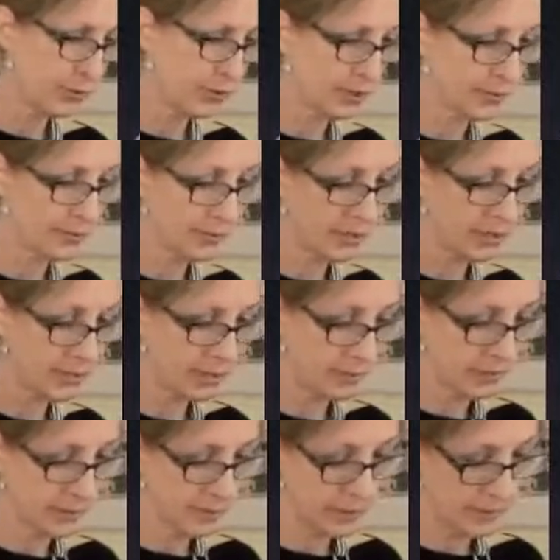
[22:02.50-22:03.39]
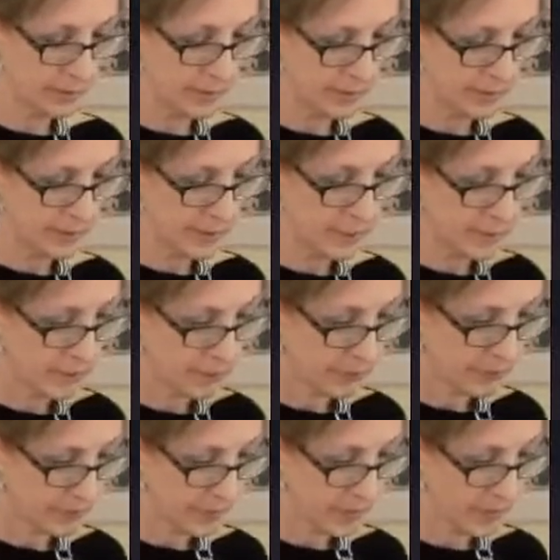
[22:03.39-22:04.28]
or something.
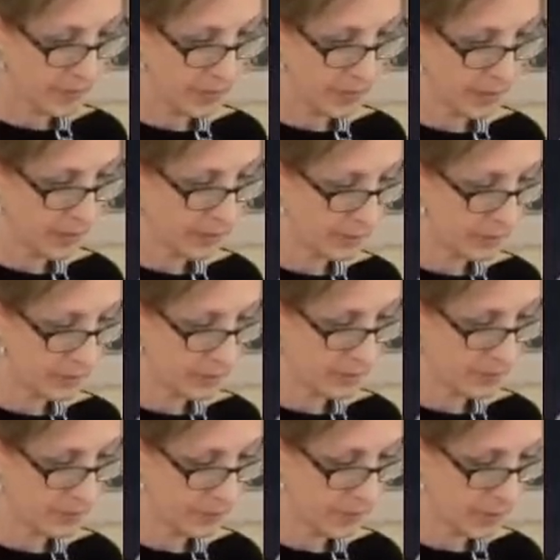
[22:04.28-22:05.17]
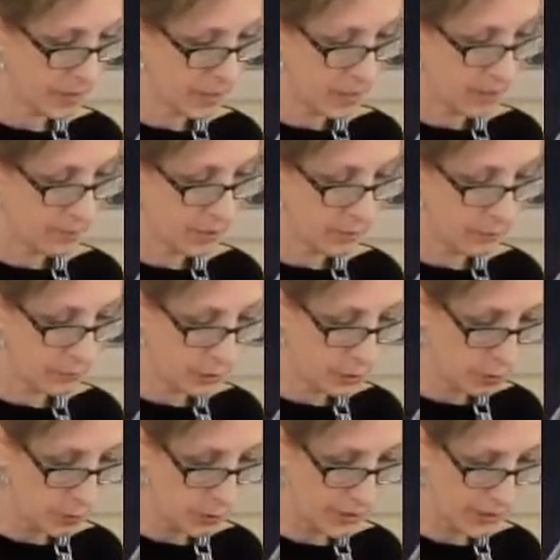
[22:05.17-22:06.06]
But if you
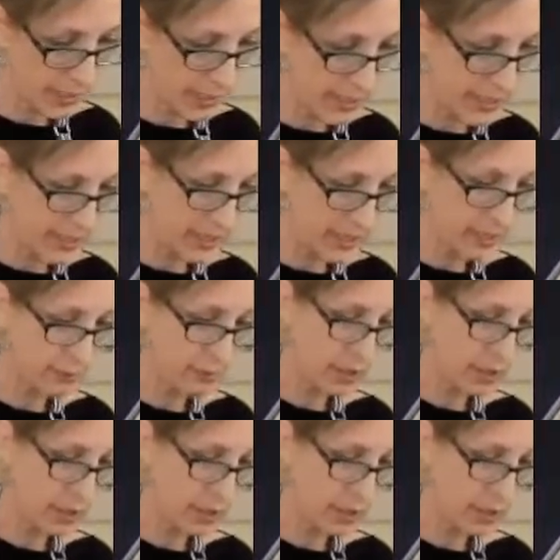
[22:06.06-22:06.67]
don't put any kind of